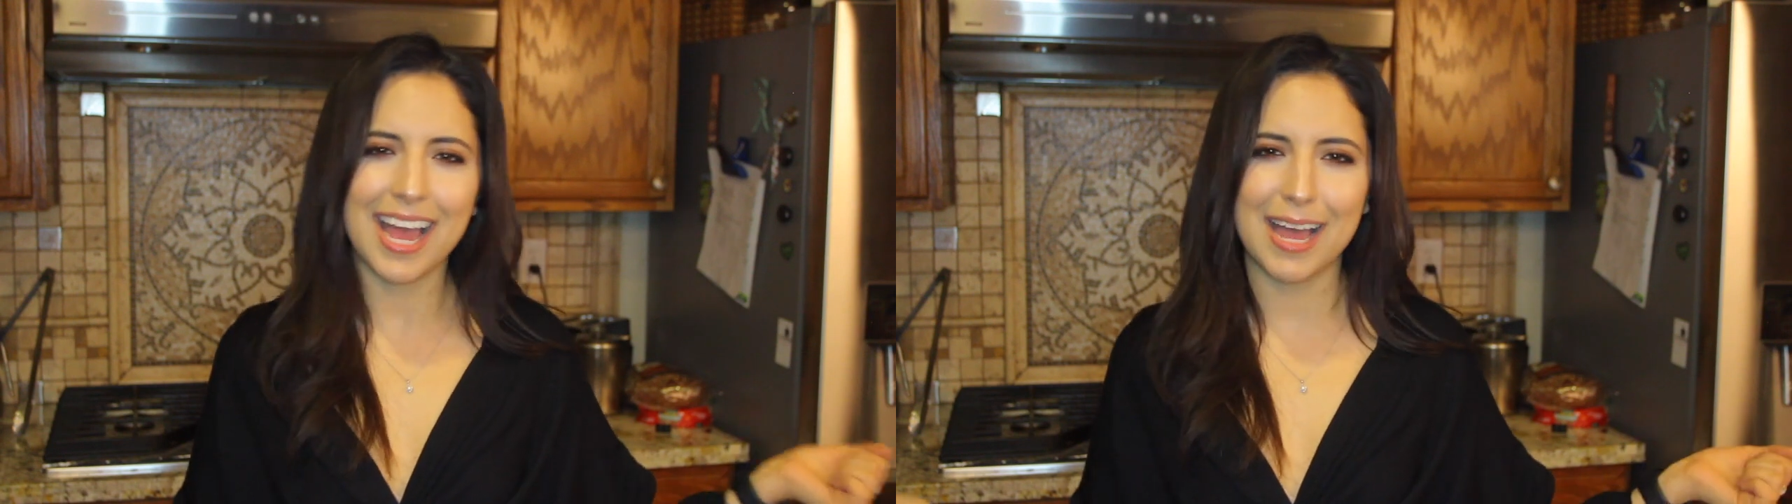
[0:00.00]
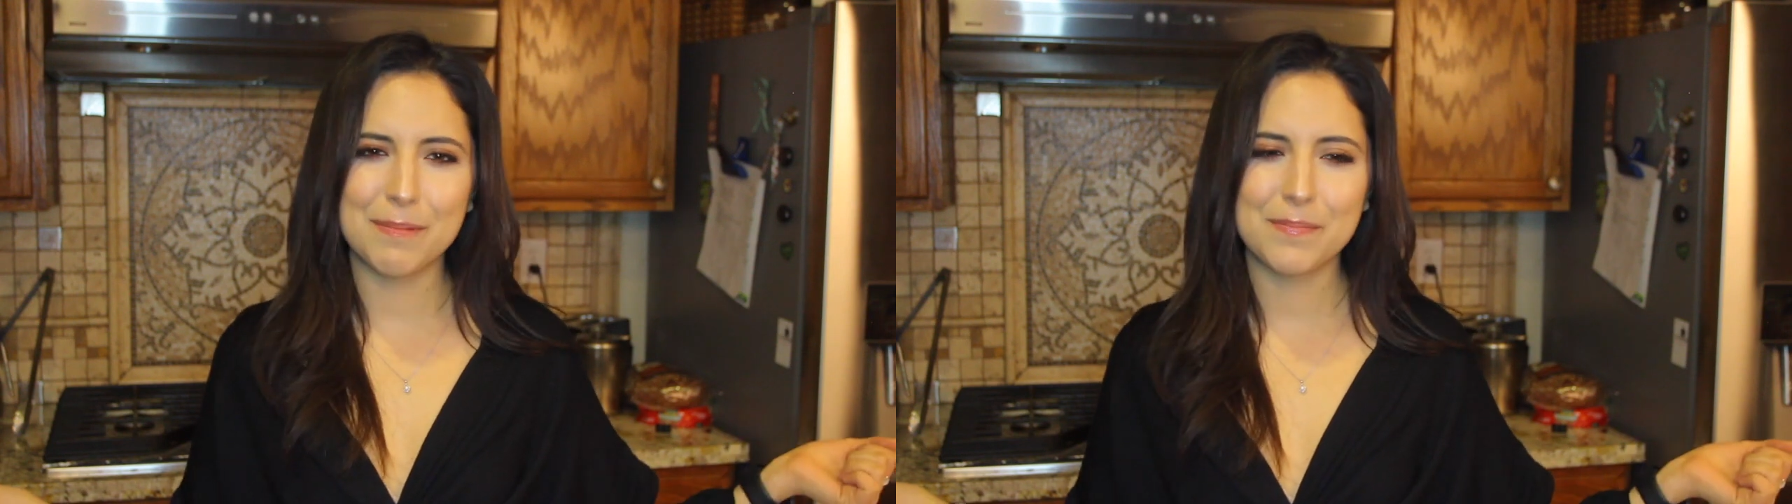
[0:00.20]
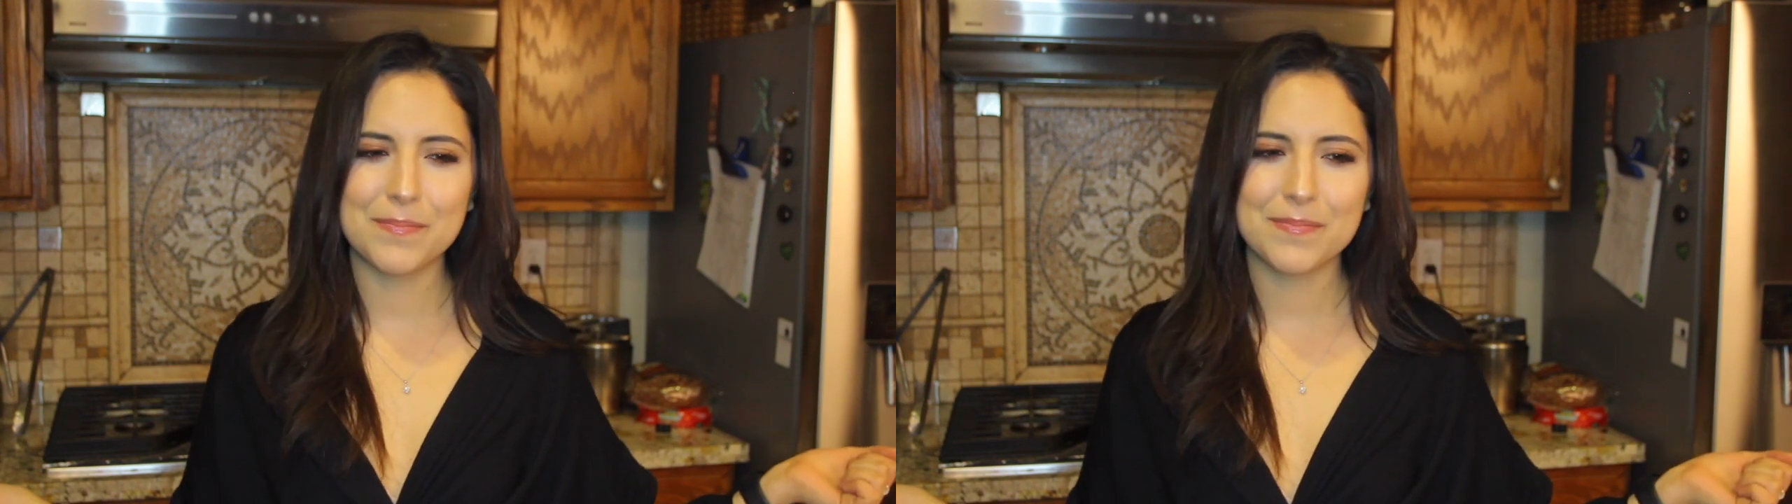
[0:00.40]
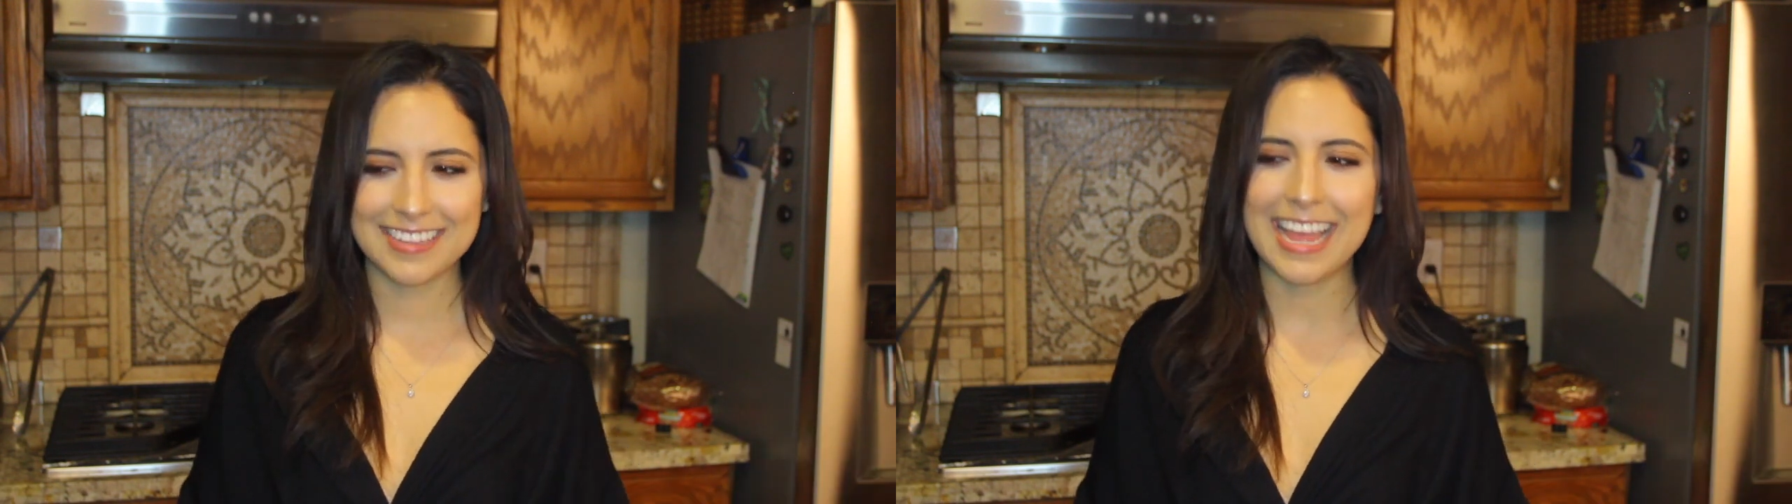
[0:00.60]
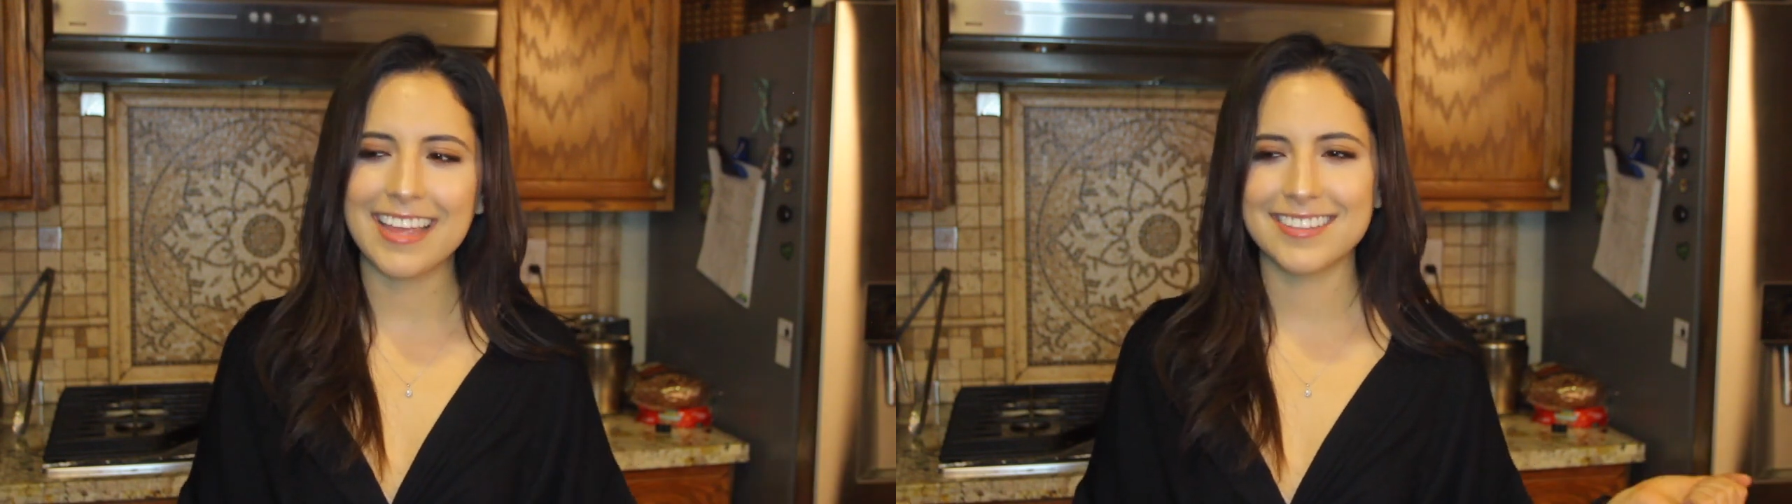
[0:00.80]
up,
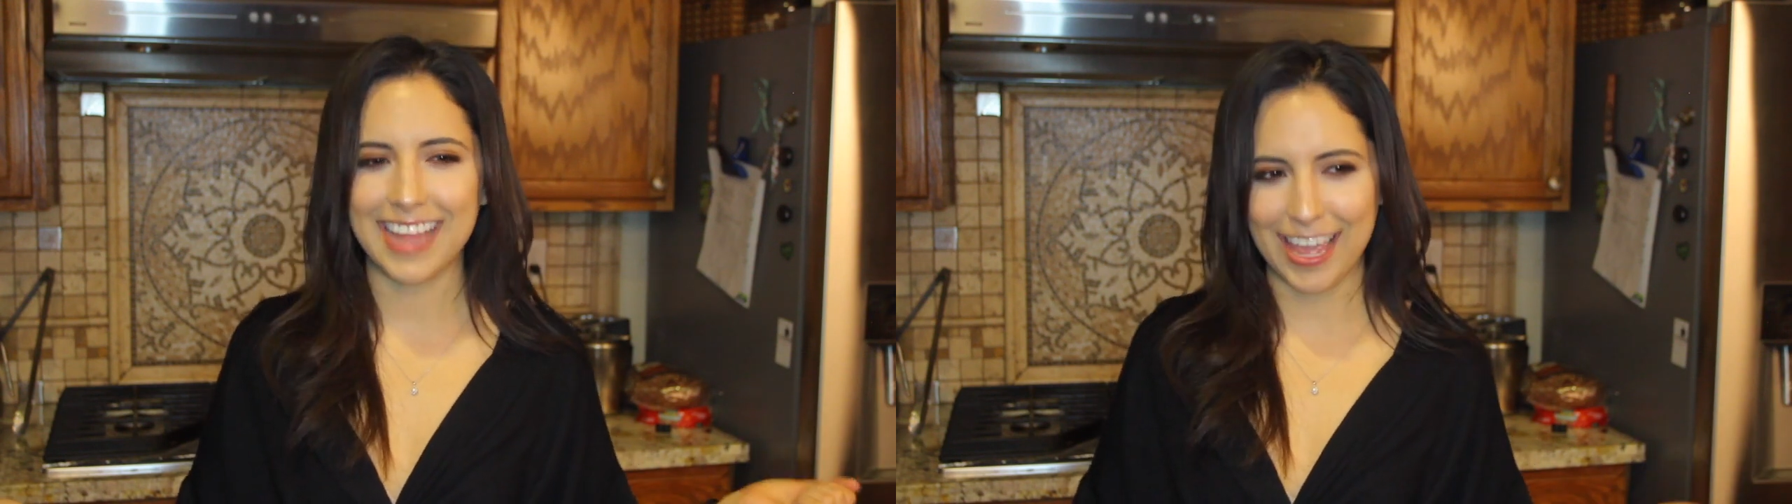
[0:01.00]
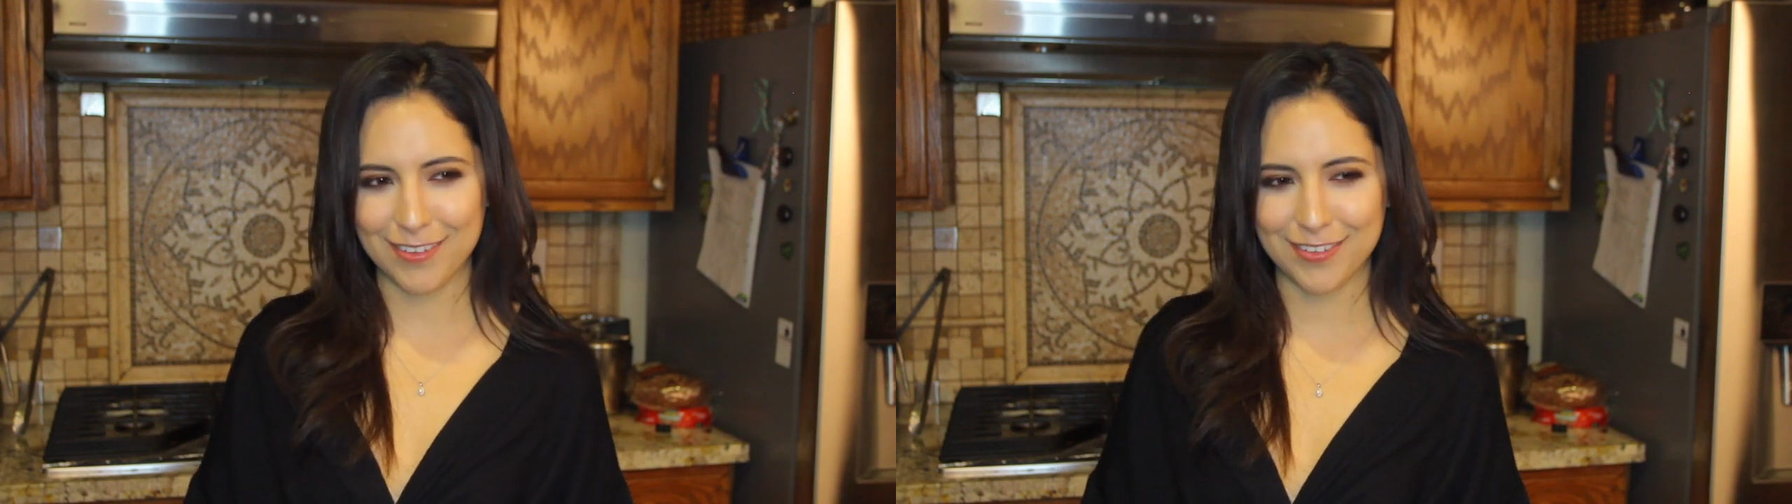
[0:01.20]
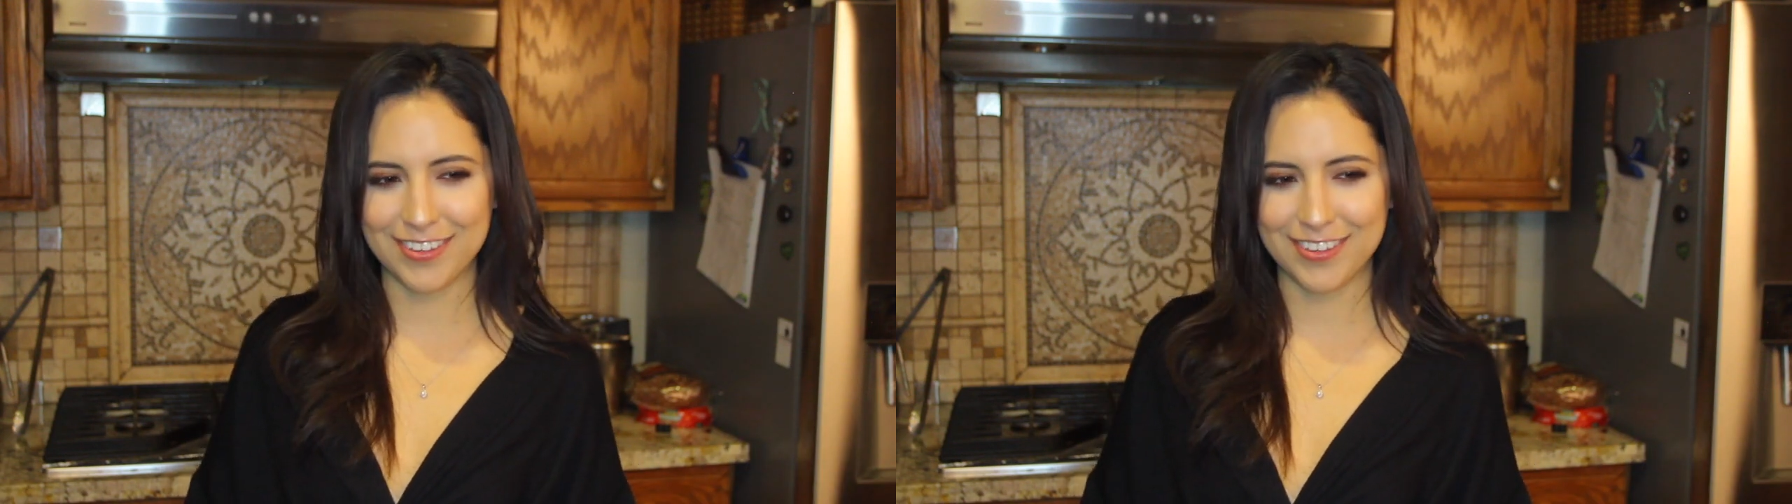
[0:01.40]
like life.